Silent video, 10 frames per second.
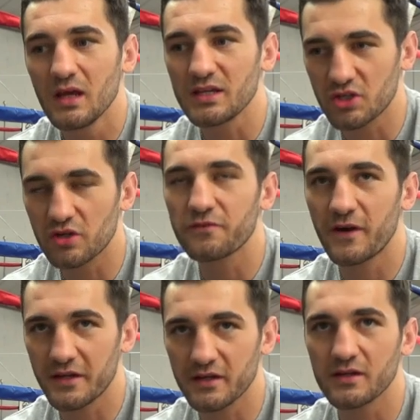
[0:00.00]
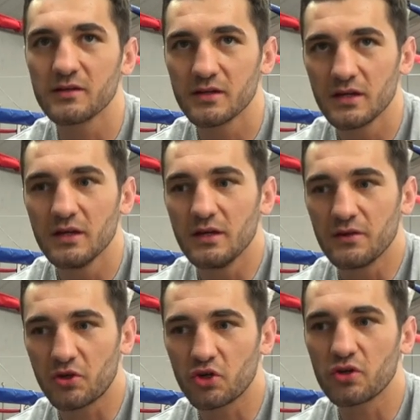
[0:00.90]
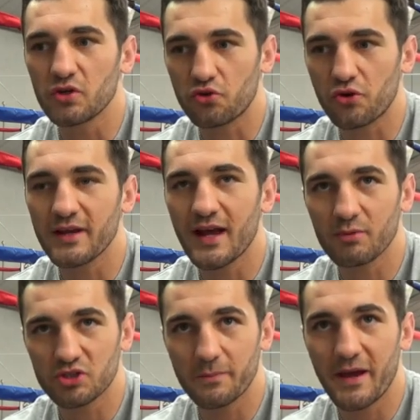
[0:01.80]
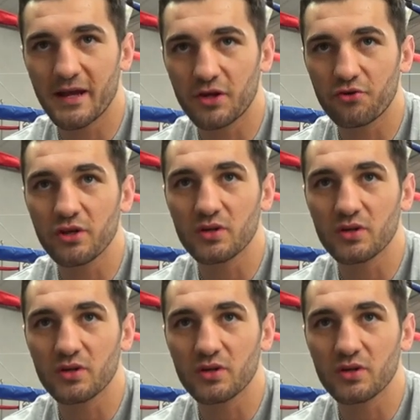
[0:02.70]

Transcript: He's a good fighter, great amateur pedigree.